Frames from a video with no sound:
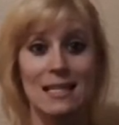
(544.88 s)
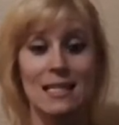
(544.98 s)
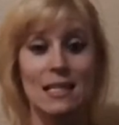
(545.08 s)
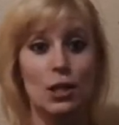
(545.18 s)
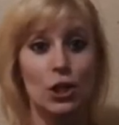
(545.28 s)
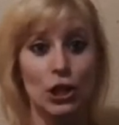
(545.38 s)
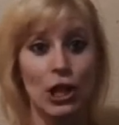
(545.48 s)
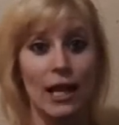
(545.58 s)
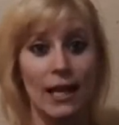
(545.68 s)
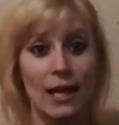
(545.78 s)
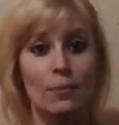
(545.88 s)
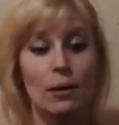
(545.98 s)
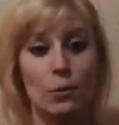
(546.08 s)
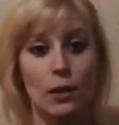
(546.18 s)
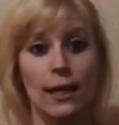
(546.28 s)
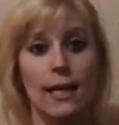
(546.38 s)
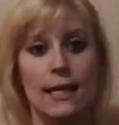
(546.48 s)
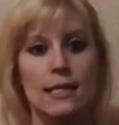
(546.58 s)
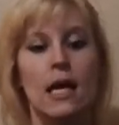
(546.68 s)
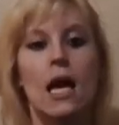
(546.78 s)
It doesn't look like it, but it really
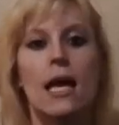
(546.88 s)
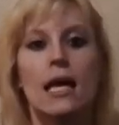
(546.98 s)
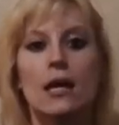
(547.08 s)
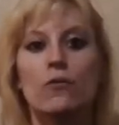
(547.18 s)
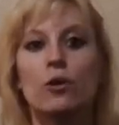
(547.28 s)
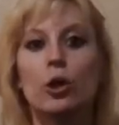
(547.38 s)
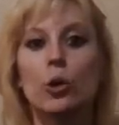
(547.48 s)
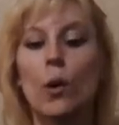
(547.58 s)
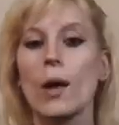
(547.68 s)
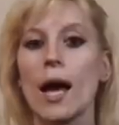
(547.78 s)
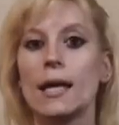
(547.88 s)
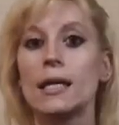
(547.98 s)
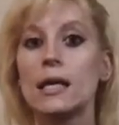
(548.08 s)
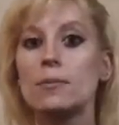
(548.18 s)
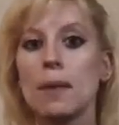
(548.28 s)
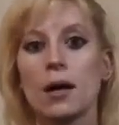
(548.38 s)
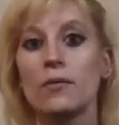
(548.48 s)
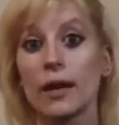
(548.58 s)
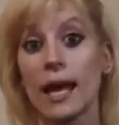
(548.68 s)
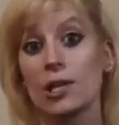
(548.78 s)
is. If you need
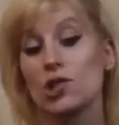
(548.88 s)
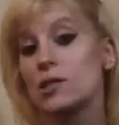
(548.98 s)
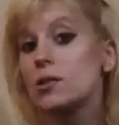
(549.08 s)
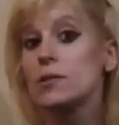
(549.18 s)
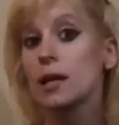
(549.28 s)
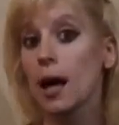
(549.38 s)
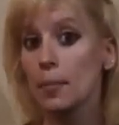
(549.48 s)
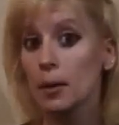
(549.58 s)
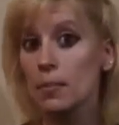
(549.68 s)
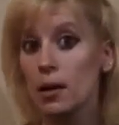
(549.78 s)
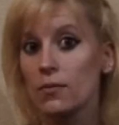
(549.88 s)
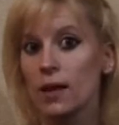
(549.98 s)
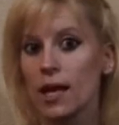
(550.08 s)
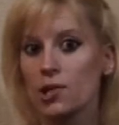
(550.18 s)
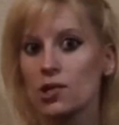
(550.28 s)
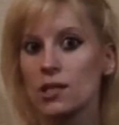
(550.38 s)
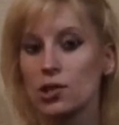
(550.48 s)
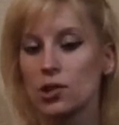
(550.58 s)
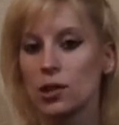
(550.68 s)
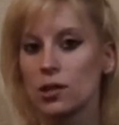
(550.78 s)
modifications, there's a couple of modifications that
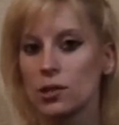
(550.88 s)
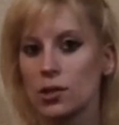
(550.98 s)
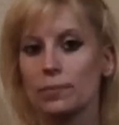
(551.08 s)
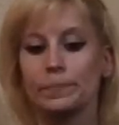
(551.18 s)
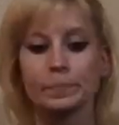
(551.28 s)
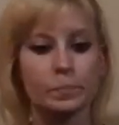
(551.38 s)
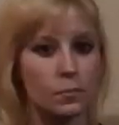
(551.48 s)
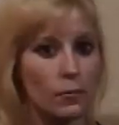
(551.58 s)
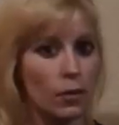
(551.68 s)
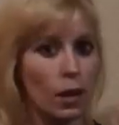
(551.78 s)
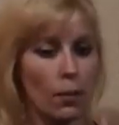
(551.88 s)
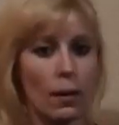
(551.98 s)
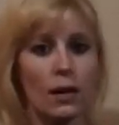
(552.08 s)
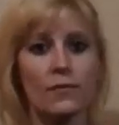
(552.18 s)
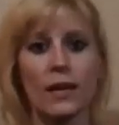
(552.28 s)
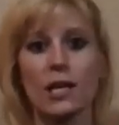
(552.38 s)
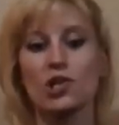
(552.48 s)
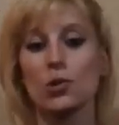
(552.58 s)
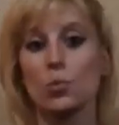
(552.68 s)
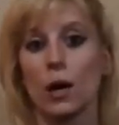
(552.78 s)
you can do.
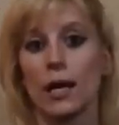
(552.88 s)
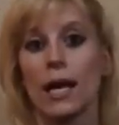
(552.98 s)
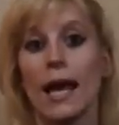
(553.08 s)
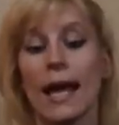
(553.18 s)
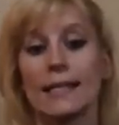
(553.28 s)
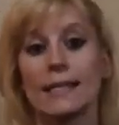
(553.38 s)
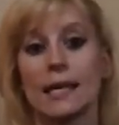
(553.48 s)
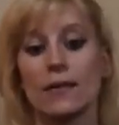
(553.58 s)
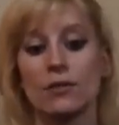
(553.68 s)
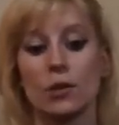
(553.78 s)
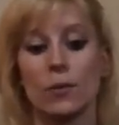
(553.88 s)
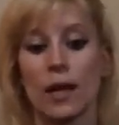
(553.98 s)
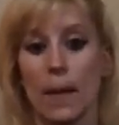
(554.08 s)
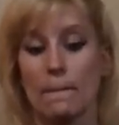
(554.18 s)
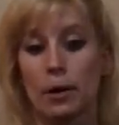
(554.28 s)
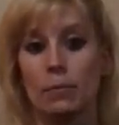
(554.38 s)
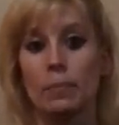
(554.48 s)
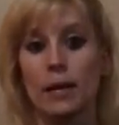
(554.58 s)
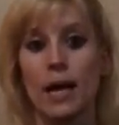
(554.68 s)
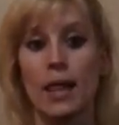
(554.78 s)
Modification 1, instead of doing a
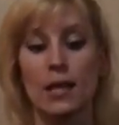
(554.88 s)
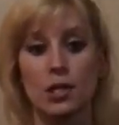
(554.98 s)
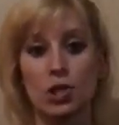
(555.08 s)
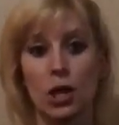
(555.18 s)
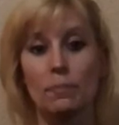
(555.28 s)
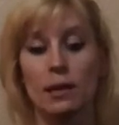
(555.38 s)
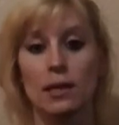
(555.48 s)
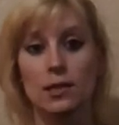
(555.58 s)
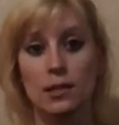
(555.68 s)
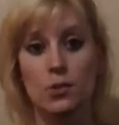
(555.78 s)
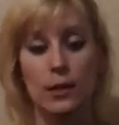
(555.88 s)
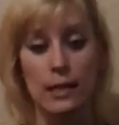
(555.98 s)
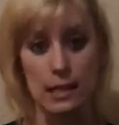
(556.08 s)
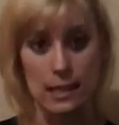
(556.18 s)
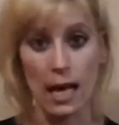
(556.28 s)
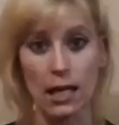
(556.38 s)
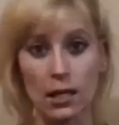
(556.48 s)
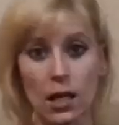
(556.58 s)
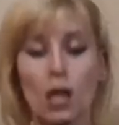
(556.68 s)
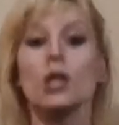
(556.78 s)
burpee and then jumping into a knee tuck,
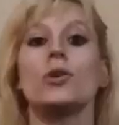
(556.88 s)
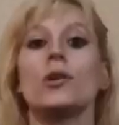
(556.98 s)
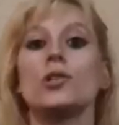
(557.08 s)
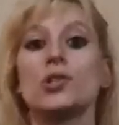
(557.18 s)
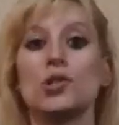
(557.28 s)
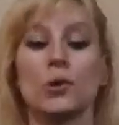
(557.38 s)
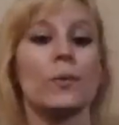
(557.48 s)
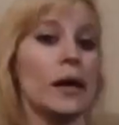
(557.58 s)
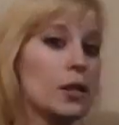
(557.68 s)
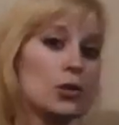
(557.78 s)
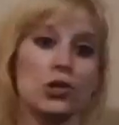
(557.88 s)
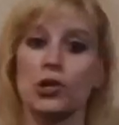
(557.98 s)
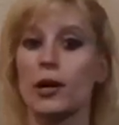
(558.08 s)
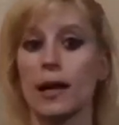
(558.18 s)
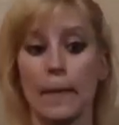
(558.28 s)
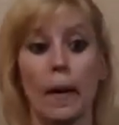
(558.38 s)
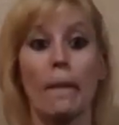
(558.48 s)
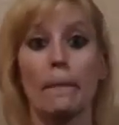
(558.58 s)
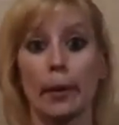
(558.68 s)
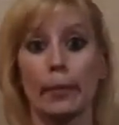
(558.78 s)
you can just do a regular straight up
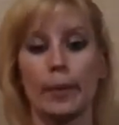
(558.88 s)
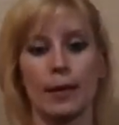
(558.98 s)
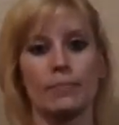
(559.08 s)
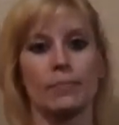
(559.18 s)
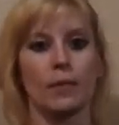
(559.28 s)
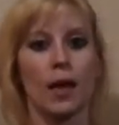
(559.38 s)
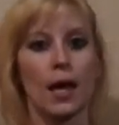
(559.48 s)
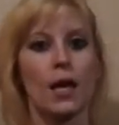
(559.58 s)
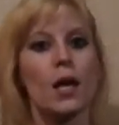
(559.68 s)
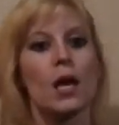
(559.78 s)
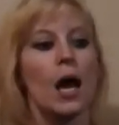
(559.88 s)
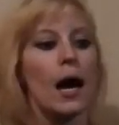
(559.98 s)
burpee. Okay.